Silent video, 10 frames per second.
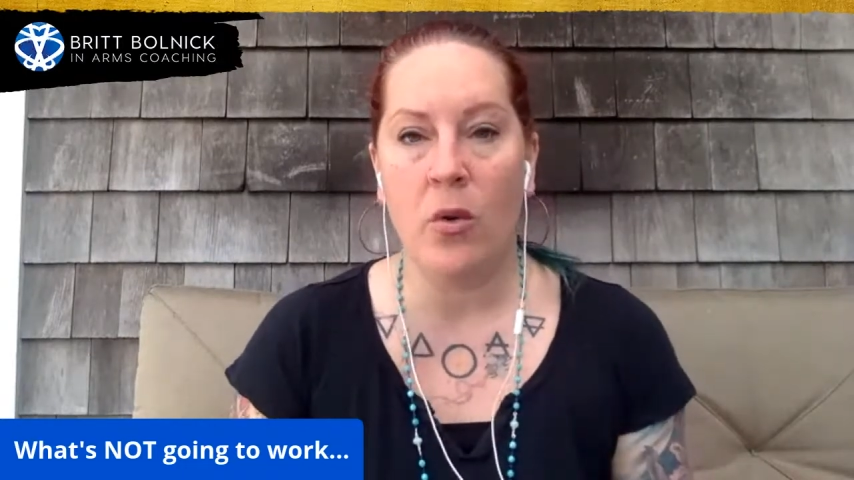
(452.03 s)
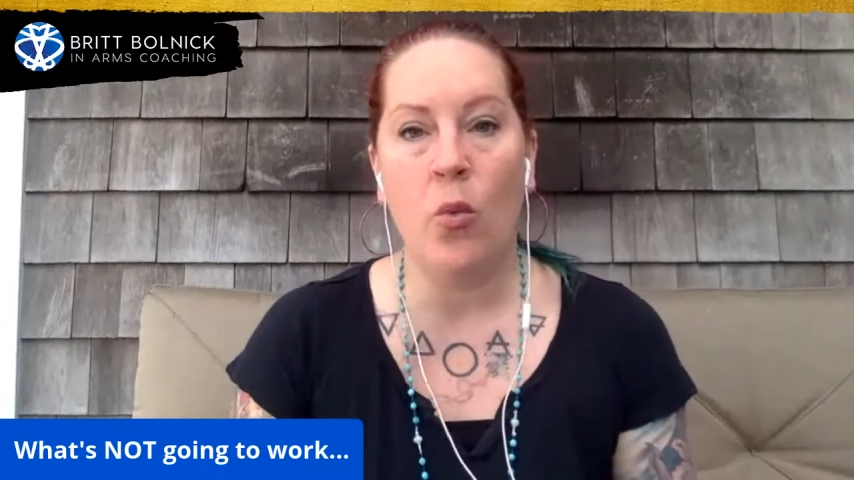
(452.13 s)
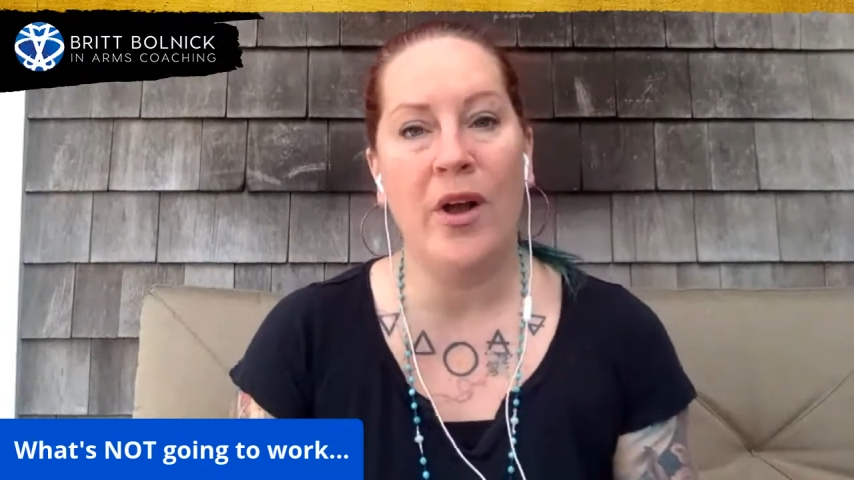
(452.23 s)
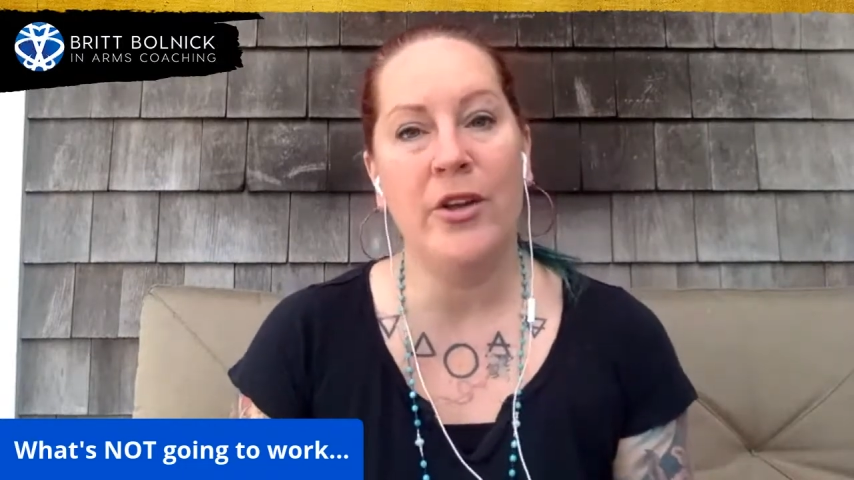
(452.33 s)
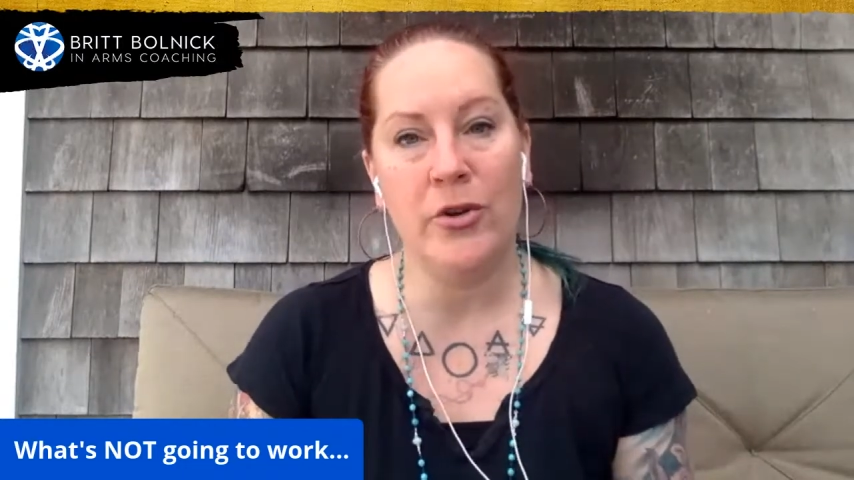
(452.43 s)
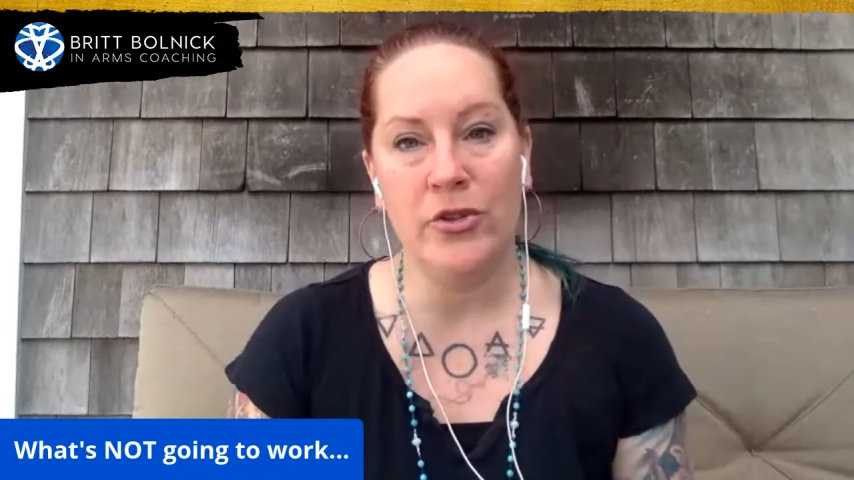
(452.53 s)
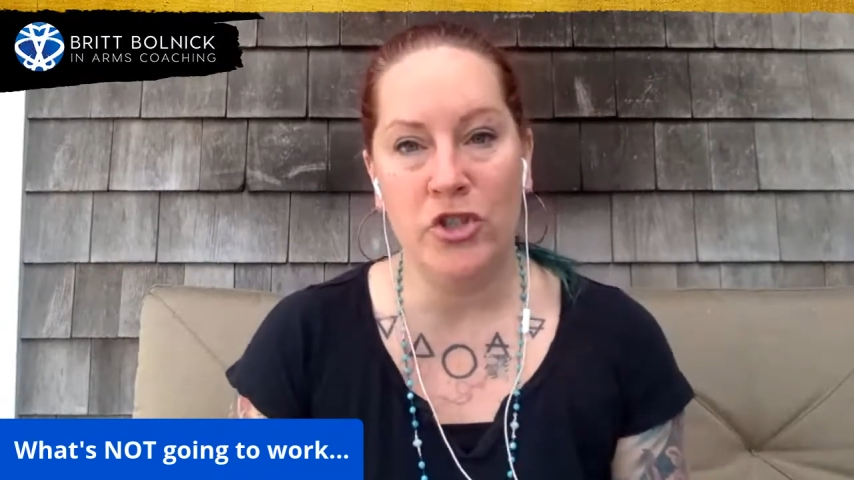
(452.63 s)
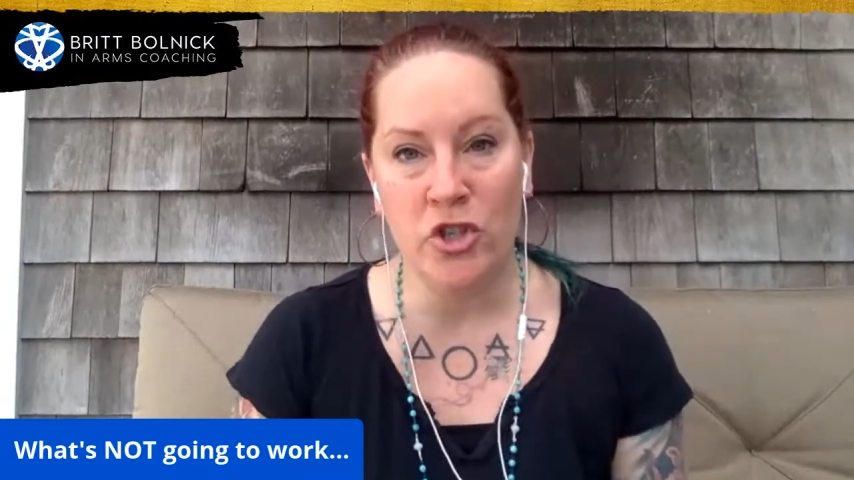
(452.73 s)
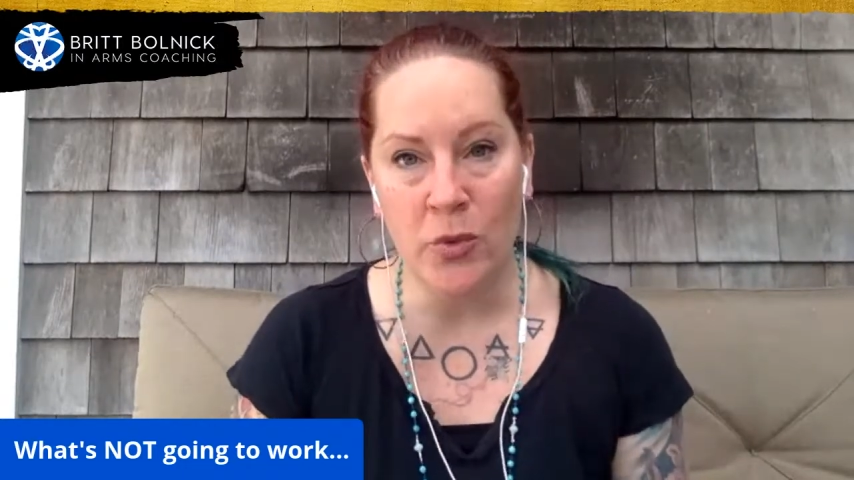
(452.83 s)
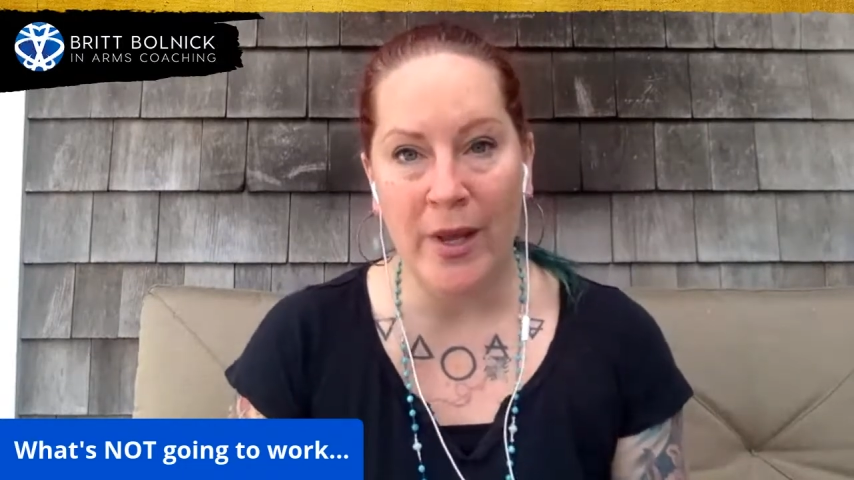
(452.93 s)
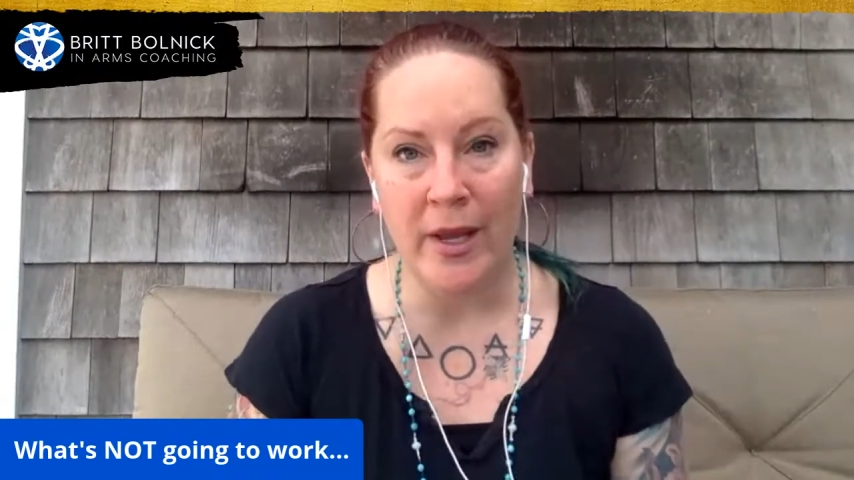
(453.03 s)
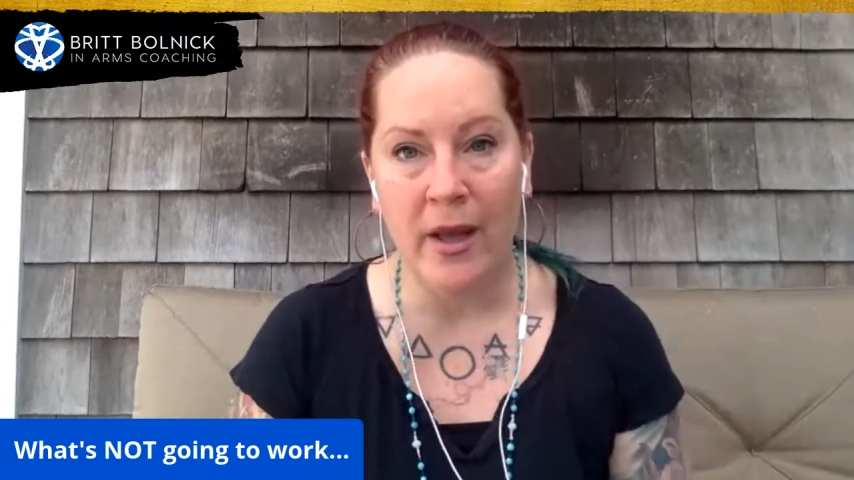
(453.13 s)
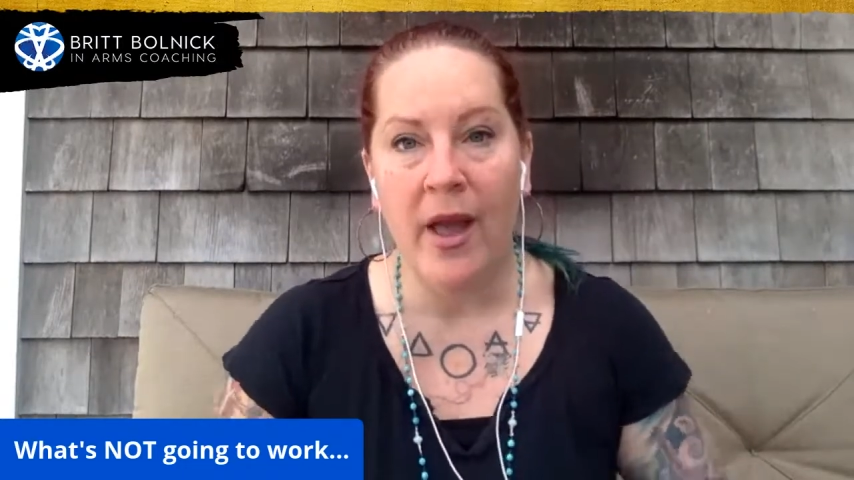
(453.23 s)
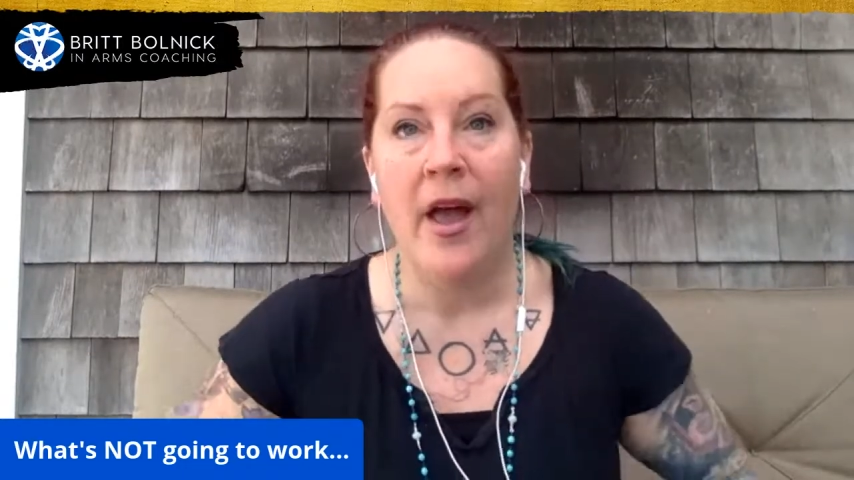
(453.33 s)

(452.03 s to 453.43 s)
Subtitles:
what you're doing,